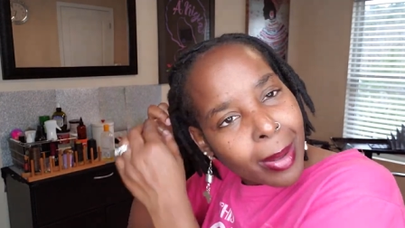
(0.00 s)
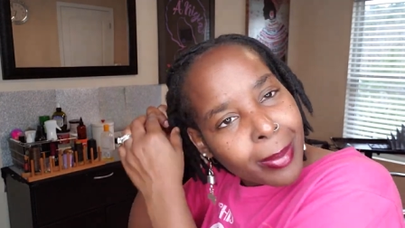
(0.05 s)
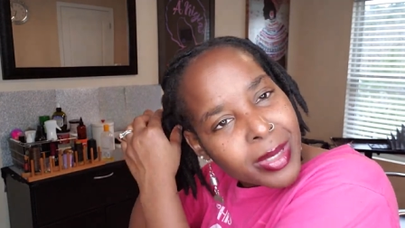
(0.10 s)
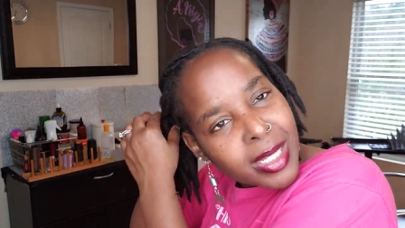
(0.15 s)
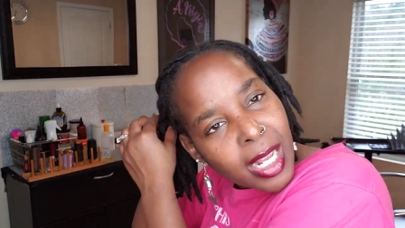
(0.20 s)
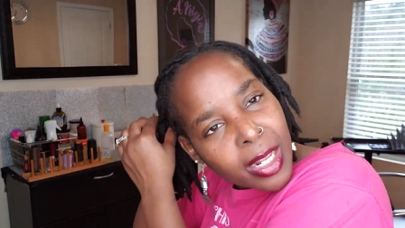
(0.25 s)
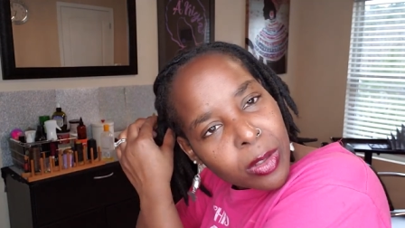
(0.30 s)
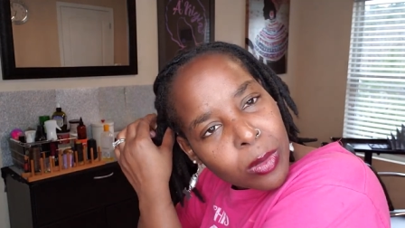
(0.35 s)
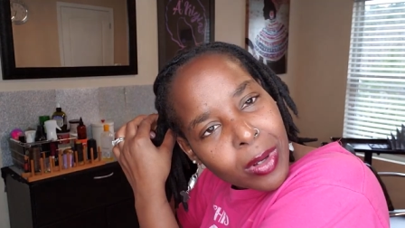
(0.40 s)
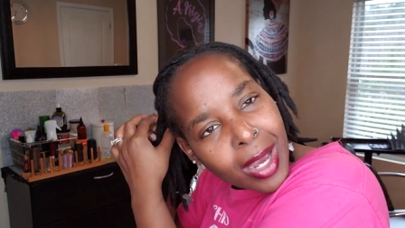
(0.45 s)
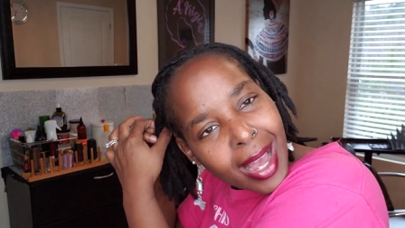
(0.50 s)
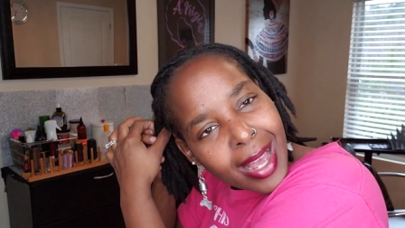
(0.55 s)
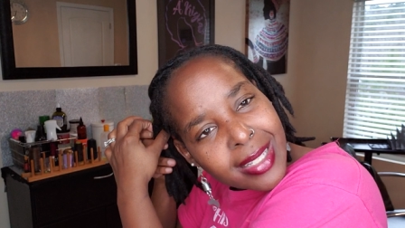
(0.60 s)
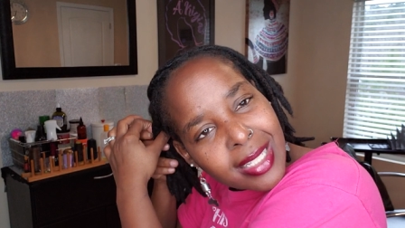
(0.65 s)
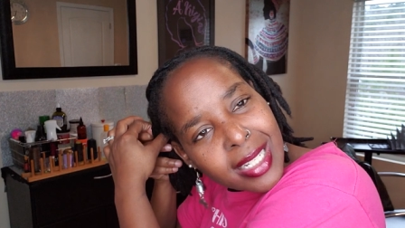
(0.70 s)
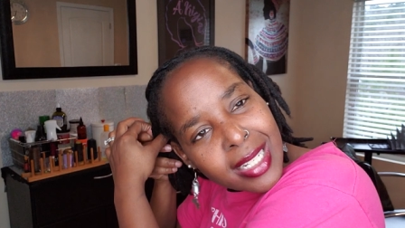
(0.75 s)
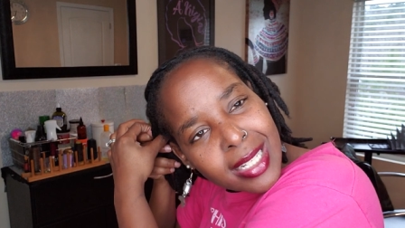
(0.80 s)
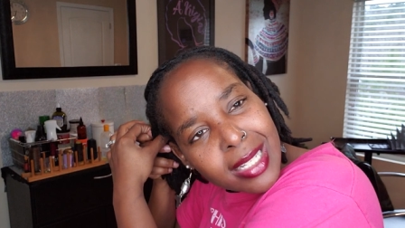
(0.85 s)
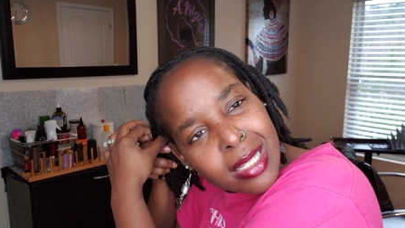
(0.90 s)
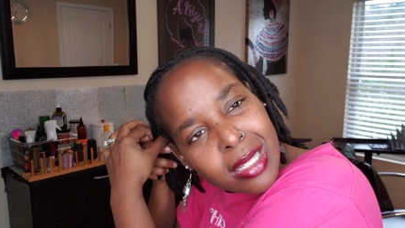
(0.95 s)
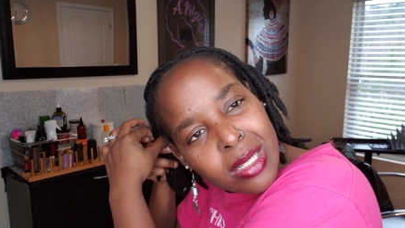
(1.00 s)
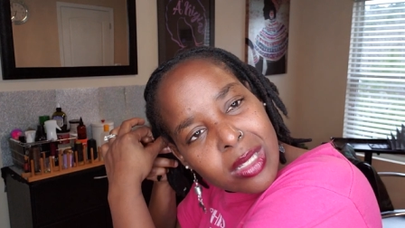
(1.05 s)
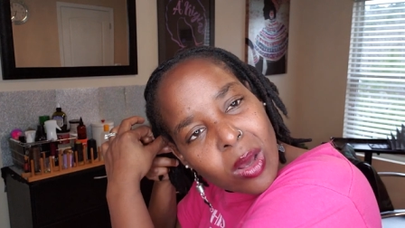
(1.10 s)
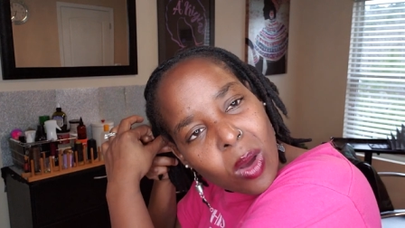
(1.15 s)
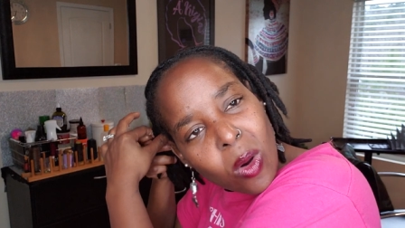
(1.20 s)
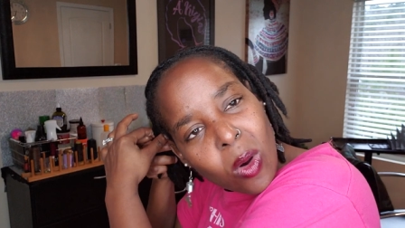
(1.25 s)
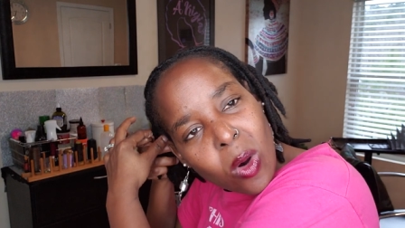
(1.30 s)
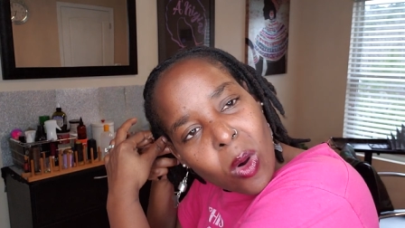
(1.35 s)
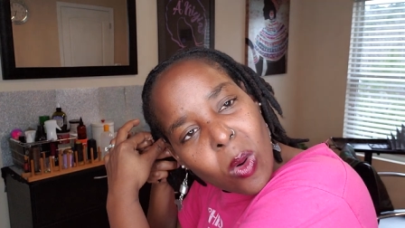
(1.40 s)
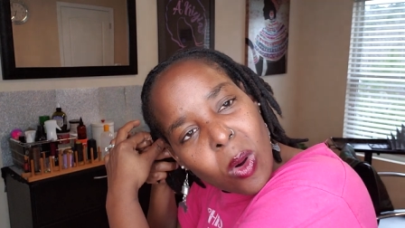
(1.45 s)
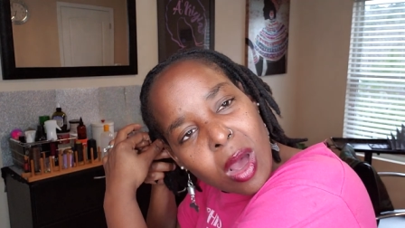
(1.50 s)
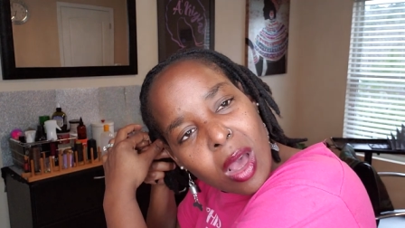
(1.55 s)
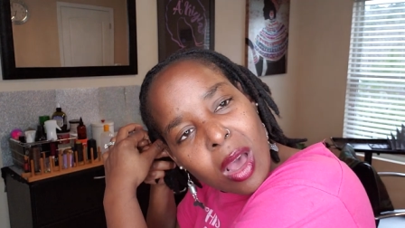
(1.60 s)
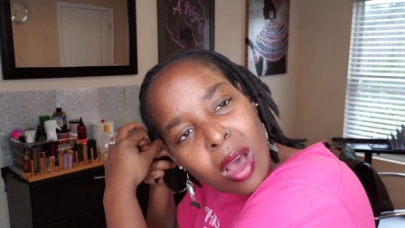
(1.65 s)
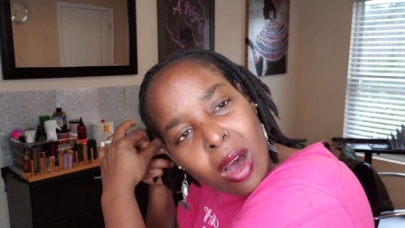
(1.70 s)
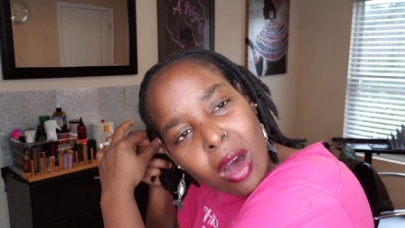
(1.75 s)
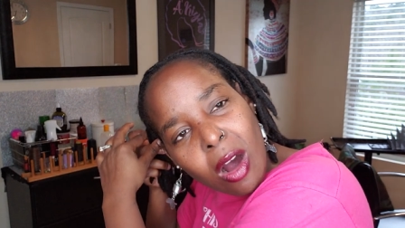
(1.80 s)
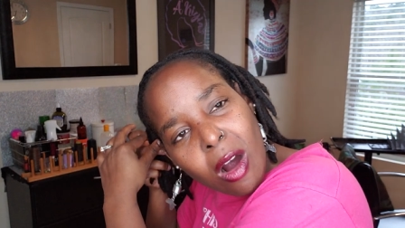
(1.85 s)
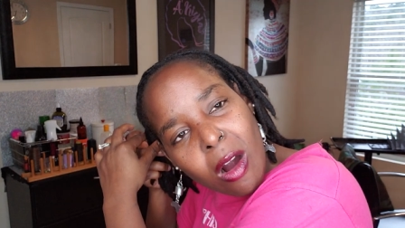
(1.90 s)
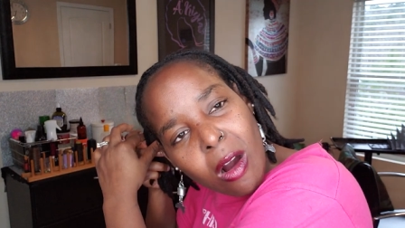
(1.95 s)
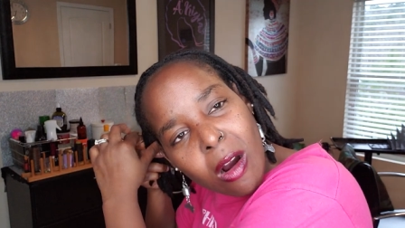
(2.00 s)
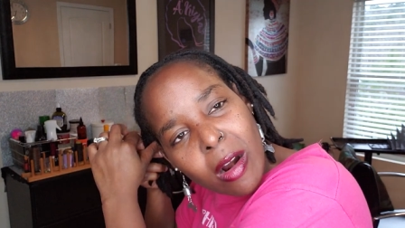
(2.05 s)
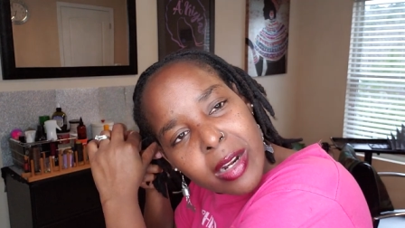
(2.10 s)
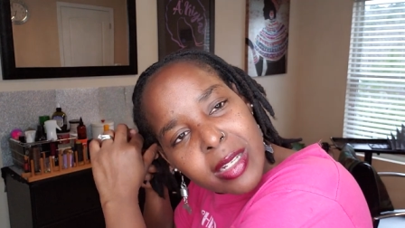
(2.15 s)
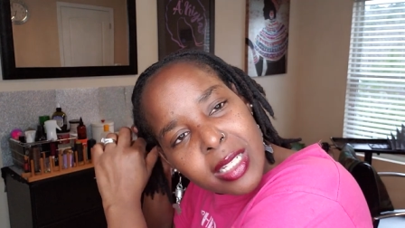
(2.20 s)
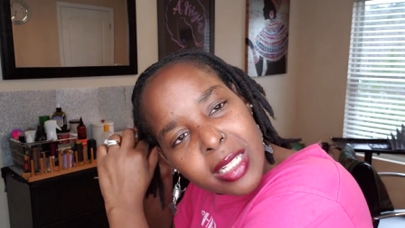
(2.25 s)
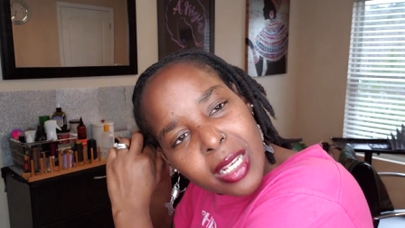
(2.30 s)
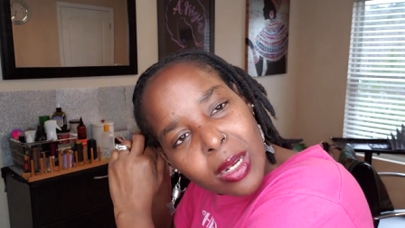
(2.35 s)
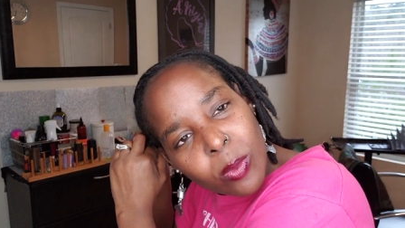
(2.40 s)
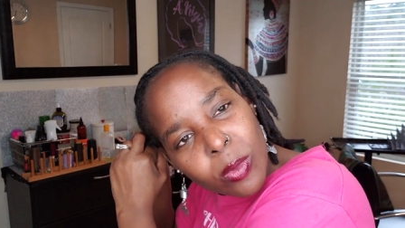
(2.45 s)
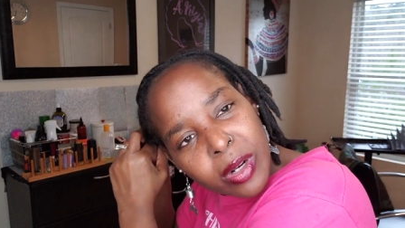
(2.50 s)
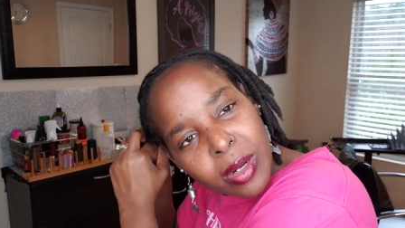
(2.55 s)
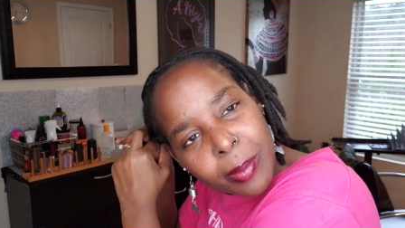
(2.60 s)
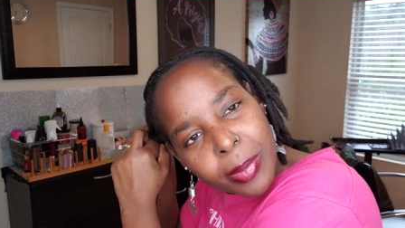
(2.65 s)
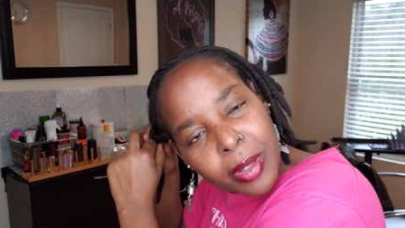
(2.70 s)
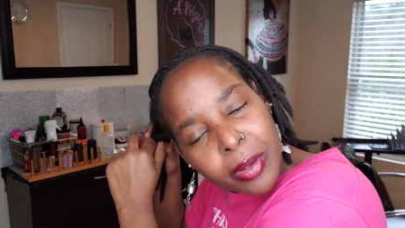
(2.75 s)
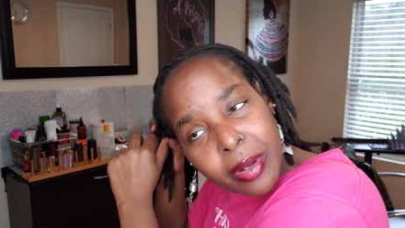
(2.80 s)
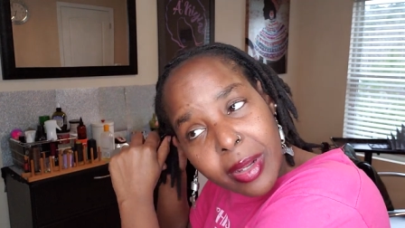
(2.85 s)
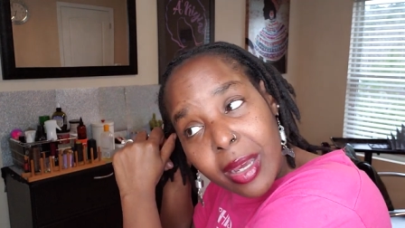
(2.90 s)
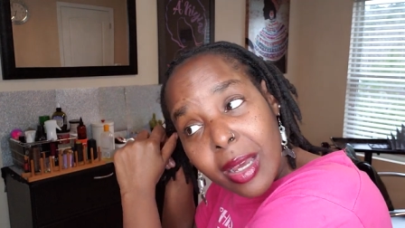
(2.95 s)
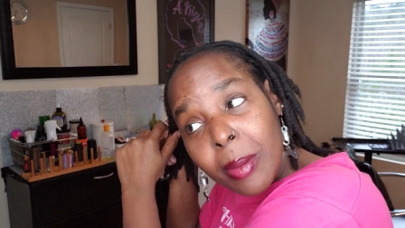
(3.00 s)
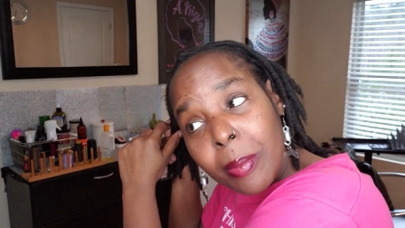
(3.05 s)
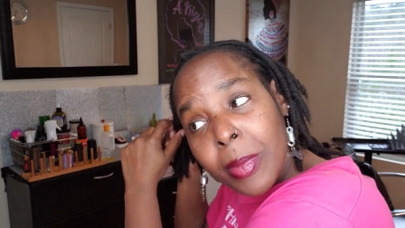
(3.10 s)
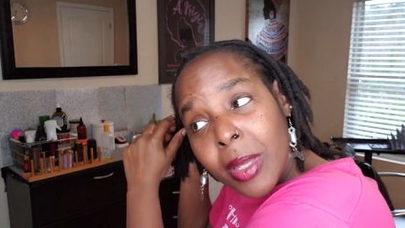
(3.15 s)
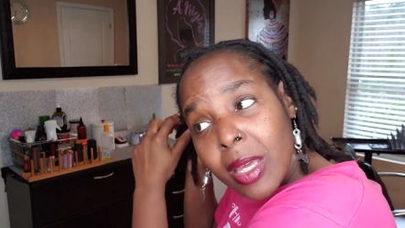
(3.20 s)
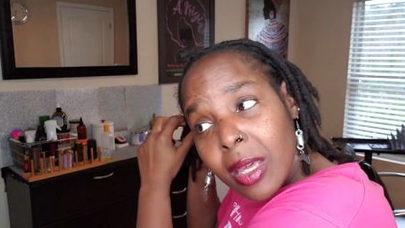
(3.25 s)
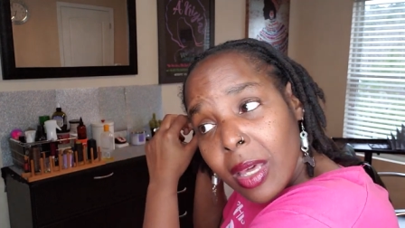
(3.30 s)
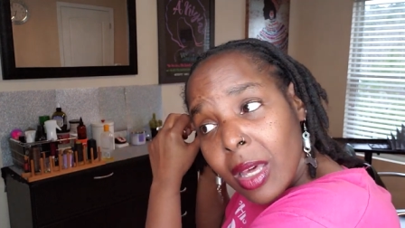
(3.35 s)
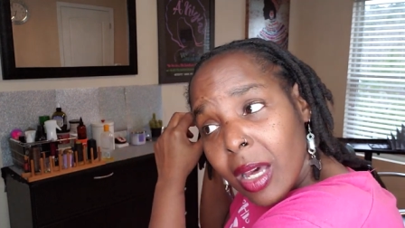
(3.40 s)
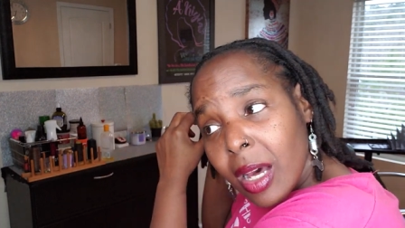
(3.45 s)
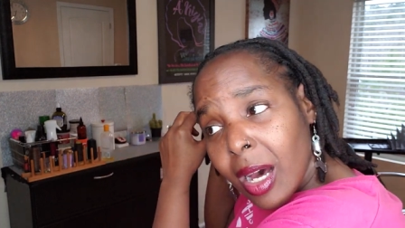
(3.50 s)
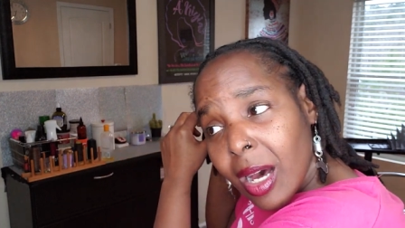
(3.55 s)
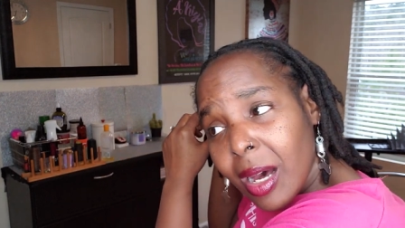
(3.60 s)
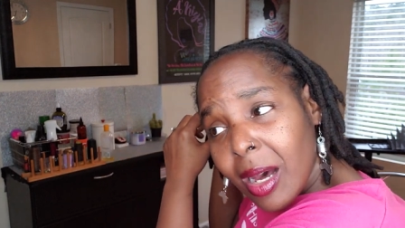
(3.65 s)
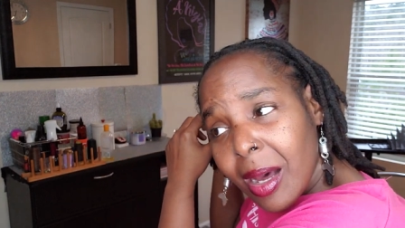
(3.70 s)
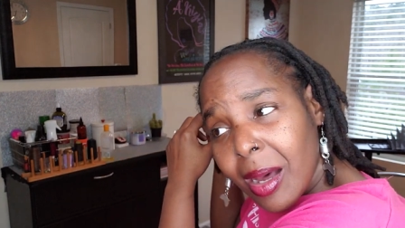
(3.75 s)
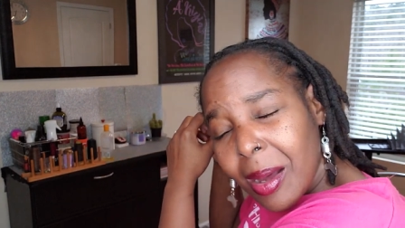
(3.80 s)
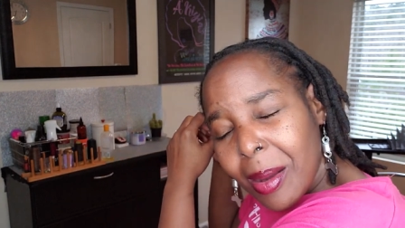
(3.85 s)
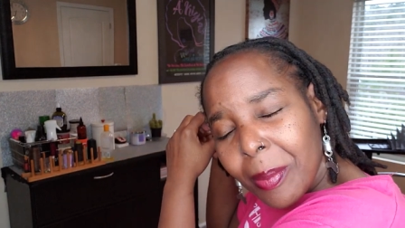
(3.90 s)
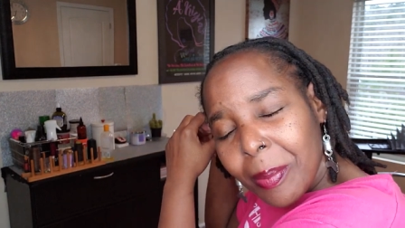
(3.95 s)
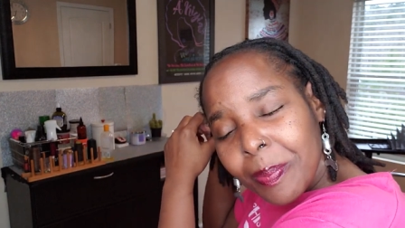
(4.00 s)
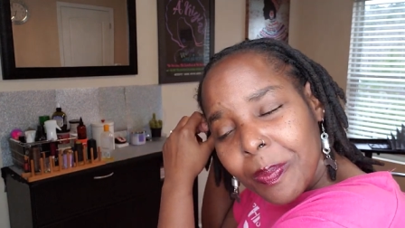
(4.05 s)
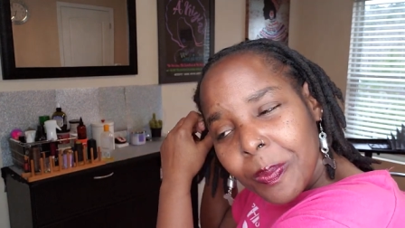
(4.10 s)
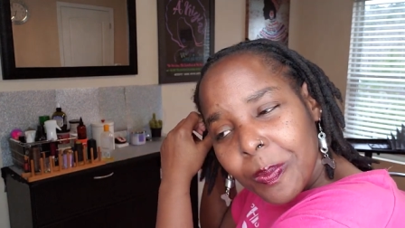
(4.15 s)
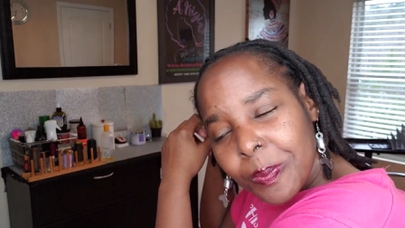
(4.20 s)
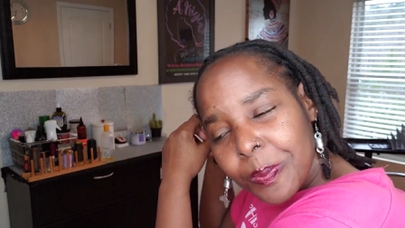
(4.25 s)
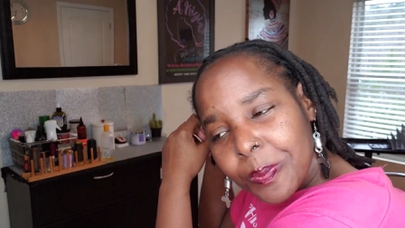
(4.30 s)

I'm telling you guys, it is so hard to get rid of buildup. Um,